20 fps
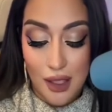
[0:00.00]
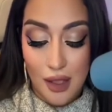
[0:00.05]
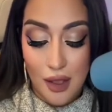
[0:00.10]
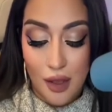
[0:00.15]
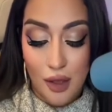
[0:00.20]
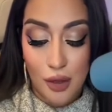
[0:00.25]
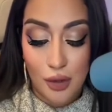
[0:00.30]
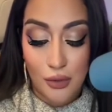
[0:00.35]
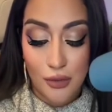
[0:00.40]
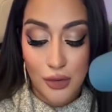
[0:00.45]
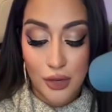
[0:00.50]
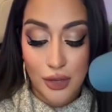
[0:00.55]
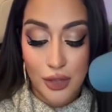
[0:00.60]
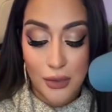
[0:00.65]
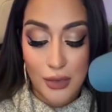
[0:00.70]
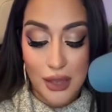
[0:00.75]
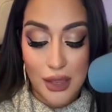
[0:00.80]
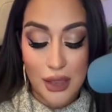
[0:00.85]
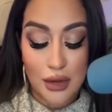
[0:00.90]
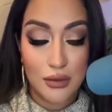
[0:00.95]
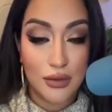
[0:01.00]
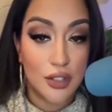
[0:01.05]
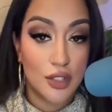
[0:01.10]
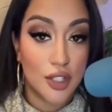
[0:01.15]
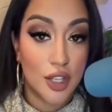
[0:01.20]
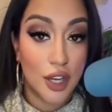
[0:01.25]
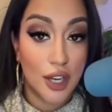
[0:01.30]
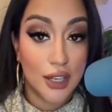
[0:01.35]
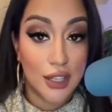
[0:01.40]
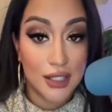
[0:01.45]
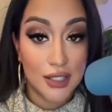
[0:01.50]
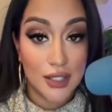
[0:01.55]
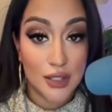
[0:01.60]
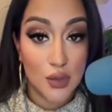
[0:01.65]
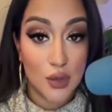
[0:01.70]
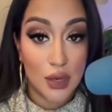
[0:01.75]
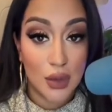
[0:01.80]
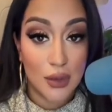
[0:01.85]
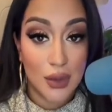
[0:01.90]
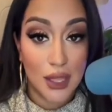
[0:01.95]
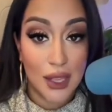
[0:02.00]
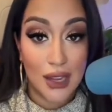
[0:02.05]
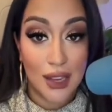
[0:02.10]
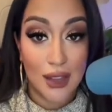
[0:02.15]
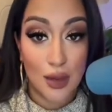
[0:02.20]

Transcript: Um, you're coming out of the darkness, is what I'm getting.